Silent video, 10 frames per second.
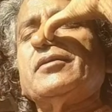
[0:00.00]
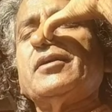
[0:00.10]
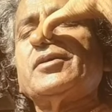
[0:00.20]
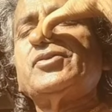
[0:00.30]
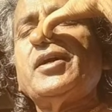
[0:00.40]

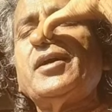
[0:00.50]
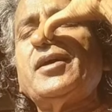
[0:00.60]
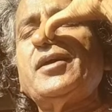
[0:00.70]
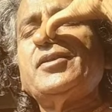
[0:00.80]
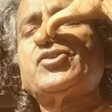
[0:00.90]

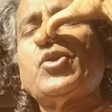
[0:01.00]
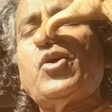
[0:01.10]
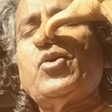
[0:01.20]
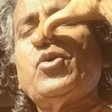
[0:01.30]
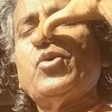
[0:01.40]
exhale
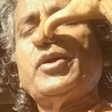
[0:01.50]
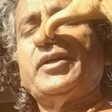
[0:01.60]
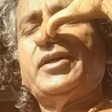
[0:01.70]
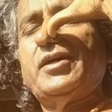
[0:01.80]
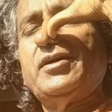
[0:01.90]

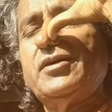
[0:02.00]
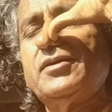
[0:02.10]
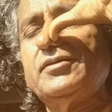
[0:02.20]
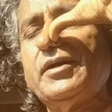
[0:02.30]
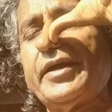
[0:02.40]
slowly.
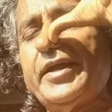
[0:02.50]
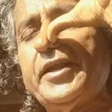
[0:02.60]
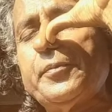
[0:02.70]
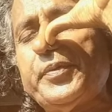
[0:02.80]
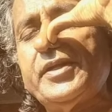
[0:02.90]
Again
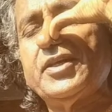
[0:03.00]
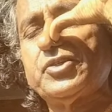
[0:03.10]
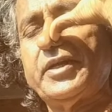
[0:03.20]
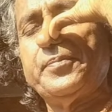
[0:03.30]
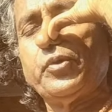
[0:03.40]
repeat the
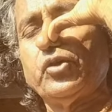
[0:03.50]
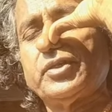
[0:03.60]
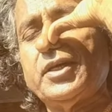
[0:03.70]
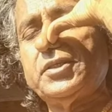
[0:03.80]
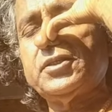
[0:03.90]
same
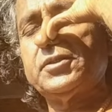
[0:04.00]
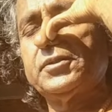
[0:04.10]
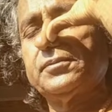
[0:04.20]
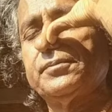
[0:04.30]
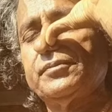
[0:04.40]
process.
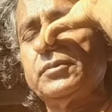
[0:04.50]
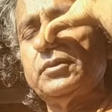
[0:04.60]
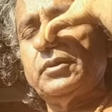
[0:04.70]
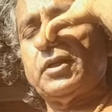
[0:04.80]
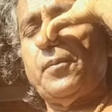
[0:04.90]

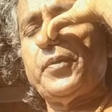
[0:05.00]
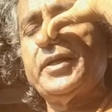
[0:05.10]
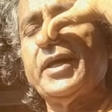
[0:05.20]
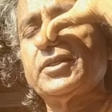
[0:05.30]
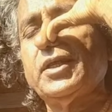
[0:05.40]

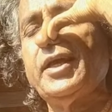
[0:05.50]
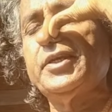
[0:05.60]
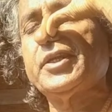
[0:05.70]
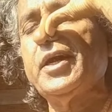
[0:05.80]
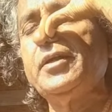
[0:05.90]
Complete
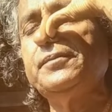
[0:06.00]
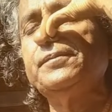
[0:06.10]
exhalation.